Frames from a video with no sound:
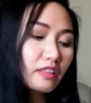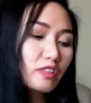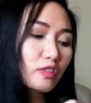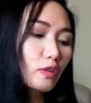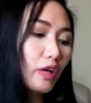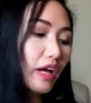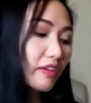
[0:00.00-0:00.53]

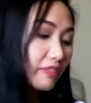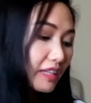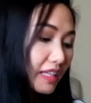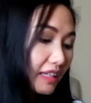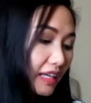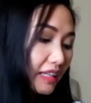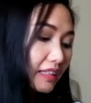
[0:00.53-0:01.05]
So
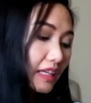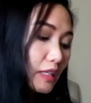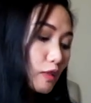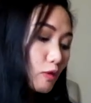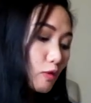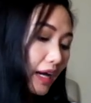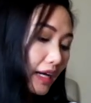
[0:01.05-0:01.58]
everything that
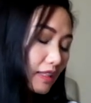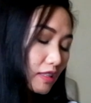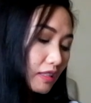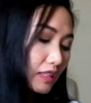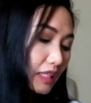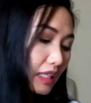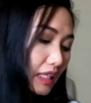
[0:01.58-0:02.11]
you
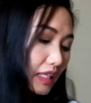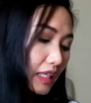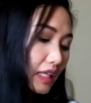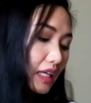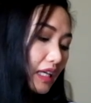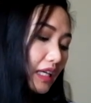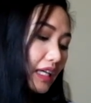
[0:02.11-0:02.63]
actually
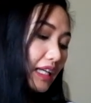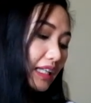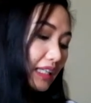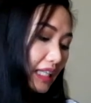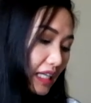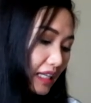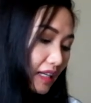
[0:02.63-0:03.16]

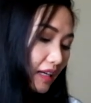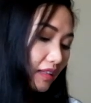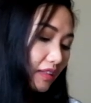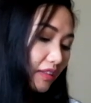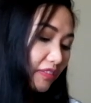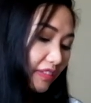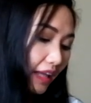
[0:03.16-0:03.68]
need
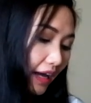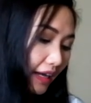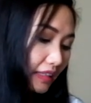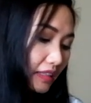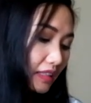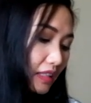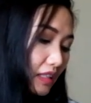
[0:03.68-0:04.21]
and the flight